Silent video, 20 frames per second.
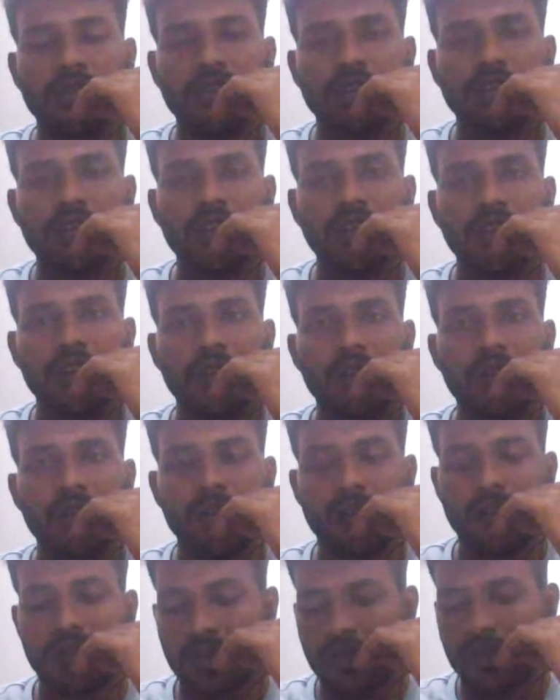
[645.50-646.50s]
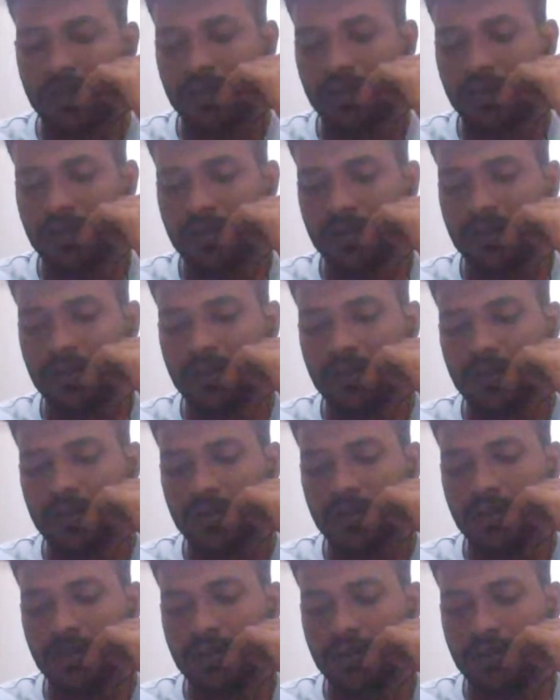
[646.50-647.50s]
pull up as PMOS
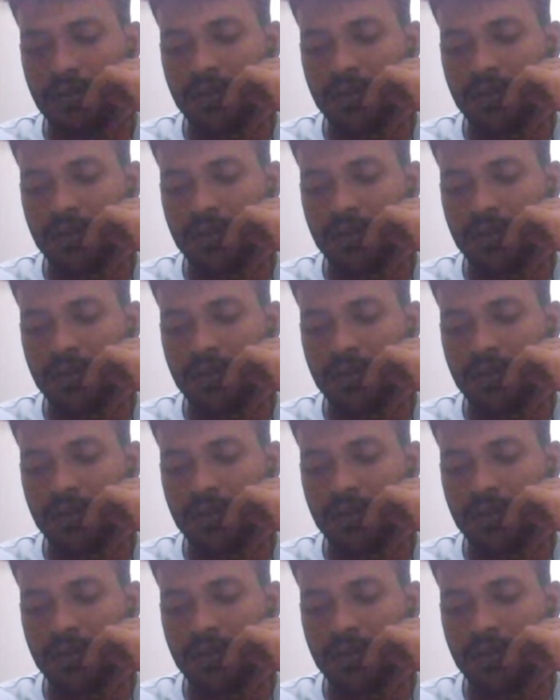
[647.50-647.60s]
and